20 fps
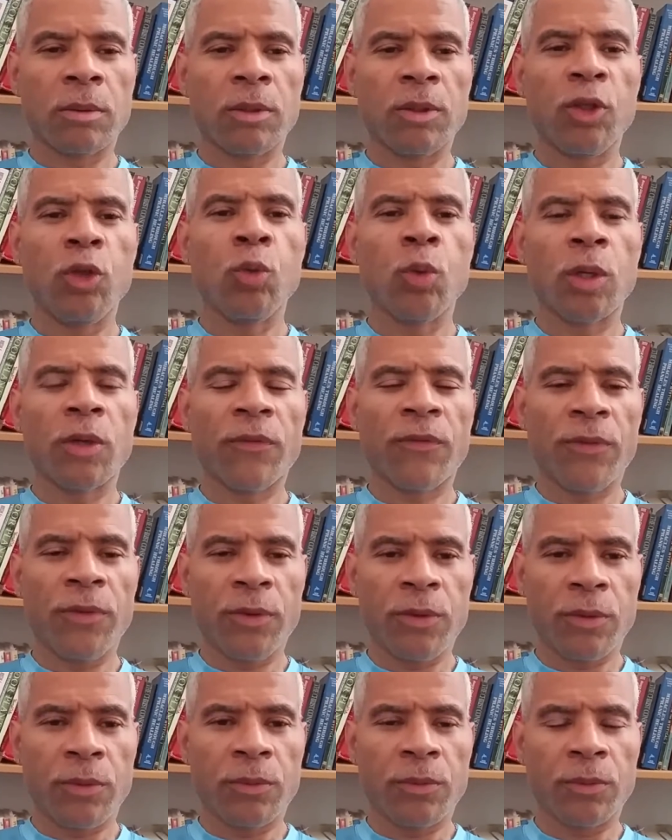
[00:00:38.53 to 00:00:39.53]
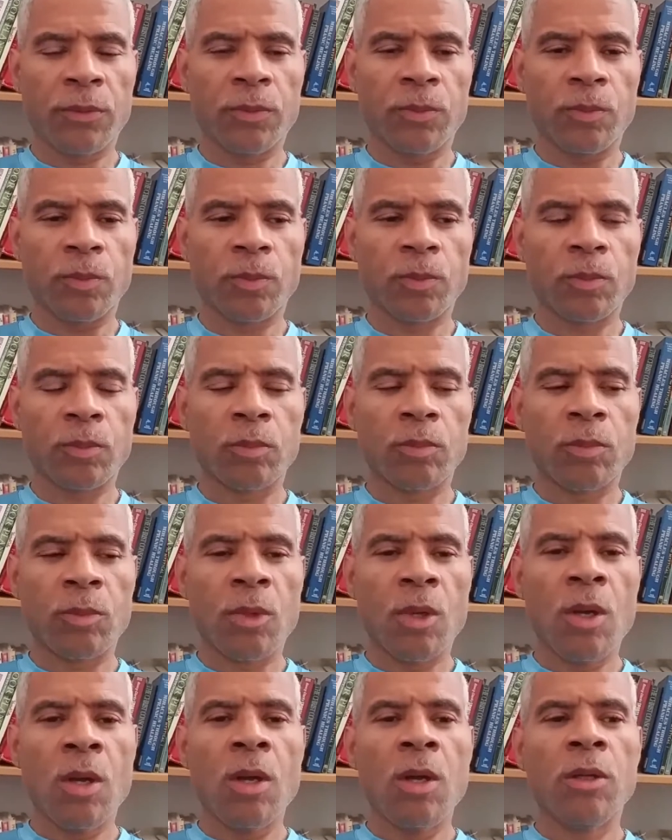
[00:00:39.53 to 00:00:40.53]
you want to feel.
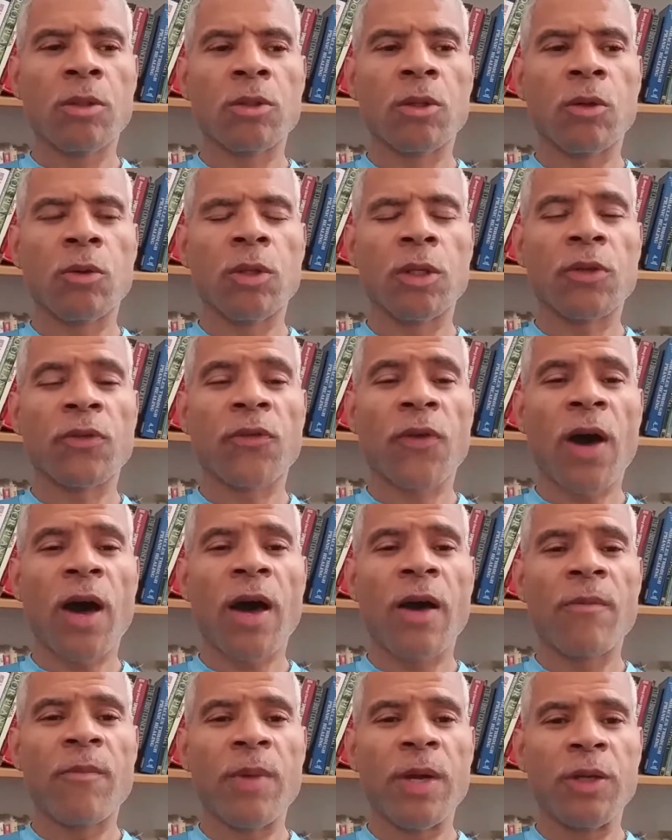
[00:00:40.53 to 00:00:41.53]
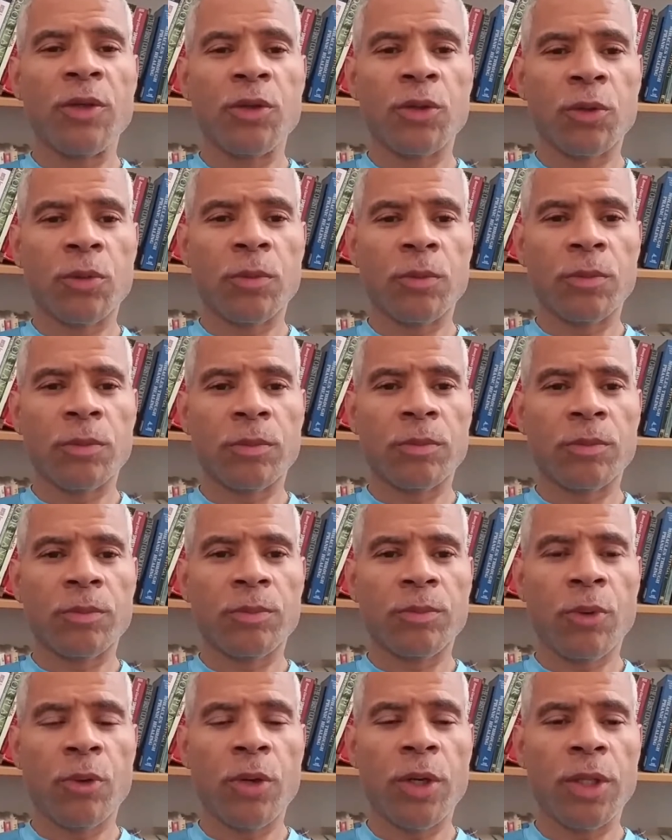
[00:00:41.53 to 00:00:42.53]
So there's 5 major
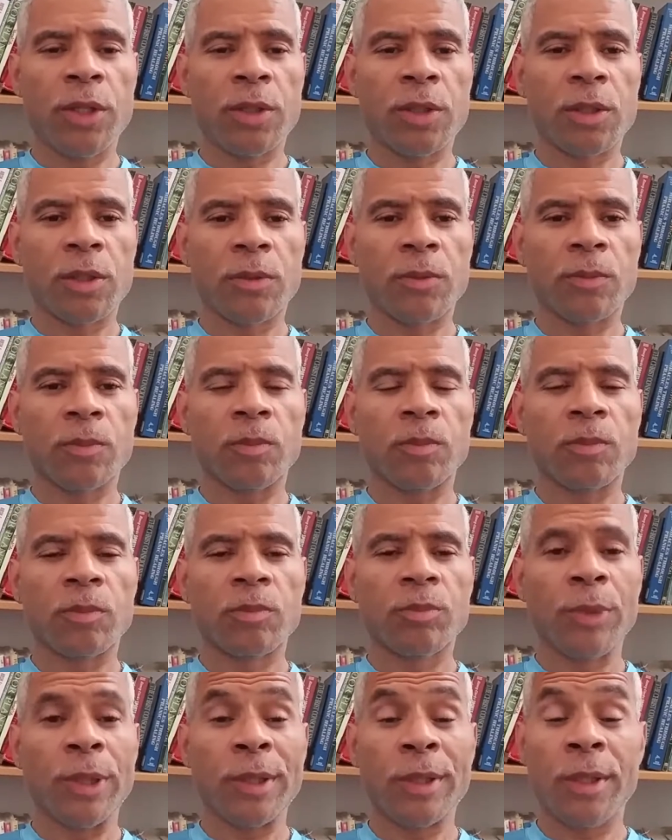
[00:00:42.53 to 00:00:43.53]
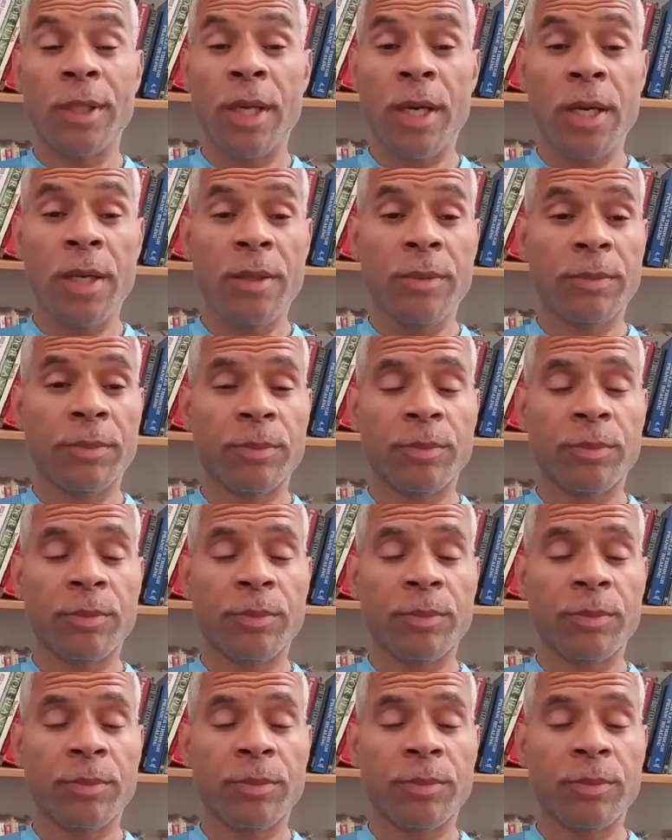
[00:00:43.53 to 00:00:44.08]
points, but today